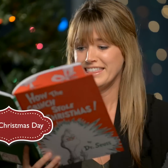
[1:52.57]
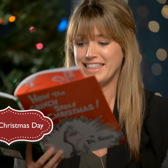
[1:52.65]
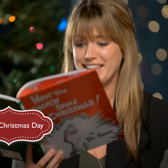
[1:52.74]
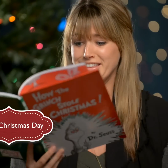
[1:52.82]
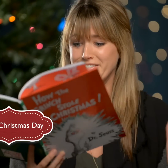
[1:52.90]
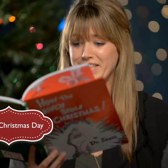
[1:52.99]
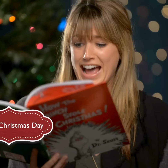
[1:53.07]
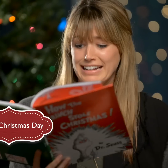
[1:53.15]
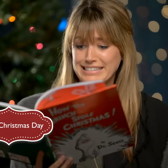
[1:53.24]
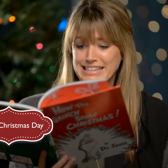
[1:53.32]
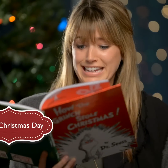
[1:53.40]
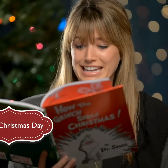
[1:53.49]
the
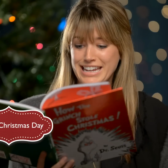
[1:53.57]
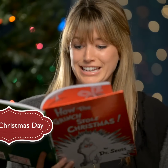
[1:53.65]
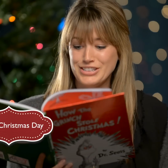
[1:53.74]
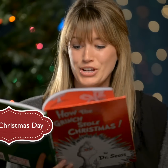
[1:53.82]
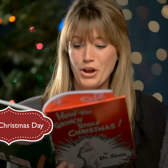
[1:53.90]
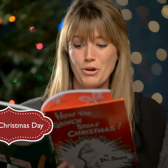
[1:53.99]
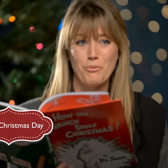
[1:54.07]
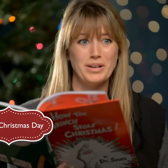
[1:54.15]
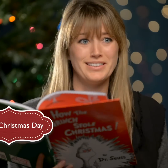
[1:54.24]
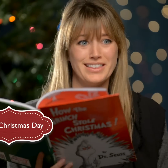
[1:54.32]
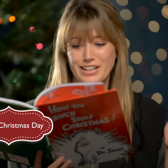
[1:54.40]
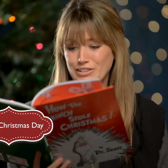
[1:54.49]
last thing he took
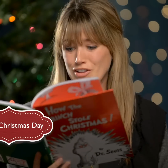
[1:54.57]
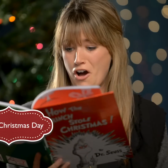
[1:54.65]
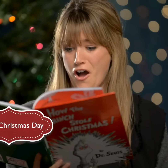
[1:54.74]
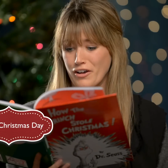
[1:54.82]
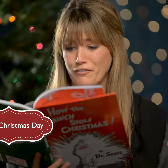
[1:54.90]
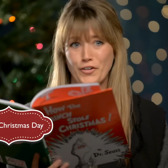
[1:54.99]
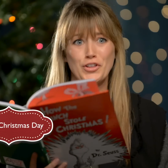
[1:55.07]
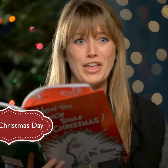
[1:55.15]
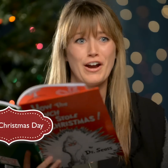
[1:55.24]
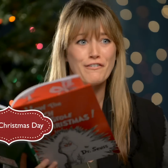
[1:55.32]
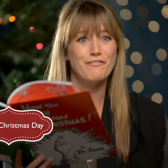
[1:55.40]
was the log for their